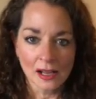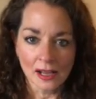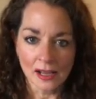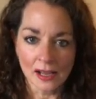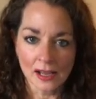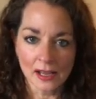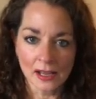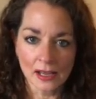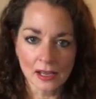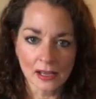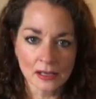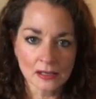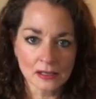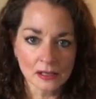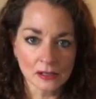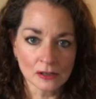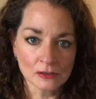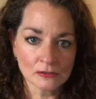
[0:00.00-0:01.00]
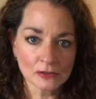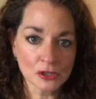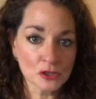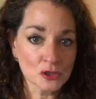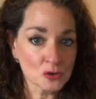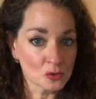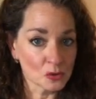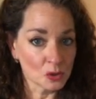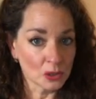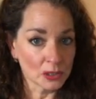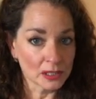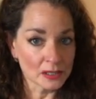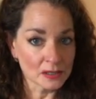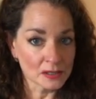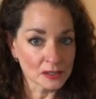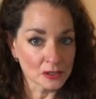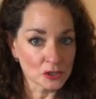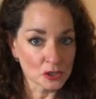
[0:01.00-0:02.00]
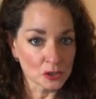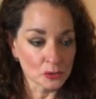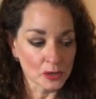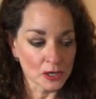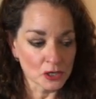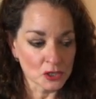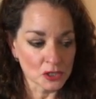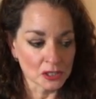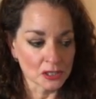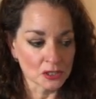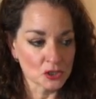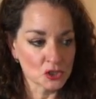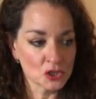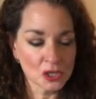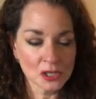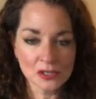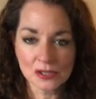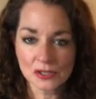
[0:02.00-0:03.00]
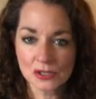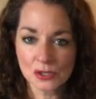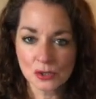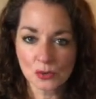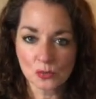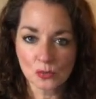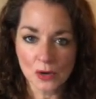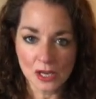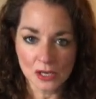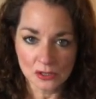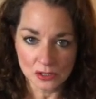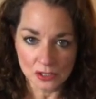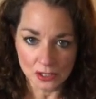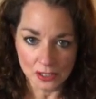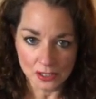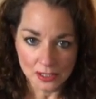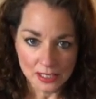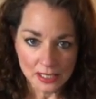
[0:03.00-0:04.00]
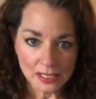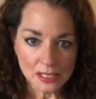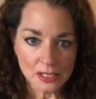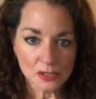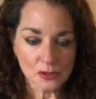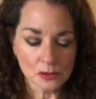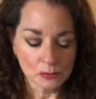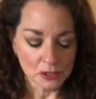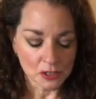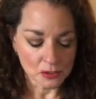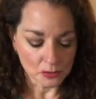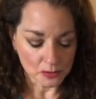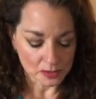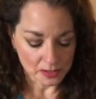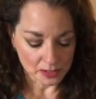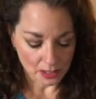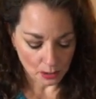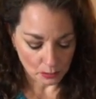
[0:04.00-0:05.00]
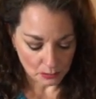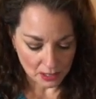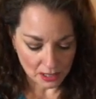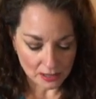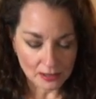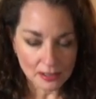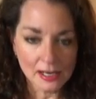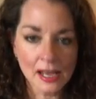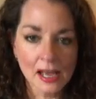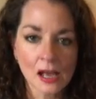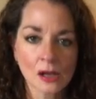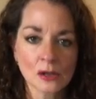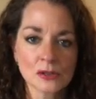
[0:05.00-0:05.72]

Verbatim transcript: and of controlling the situation. Just surrender. So I'm going to do a sound bath now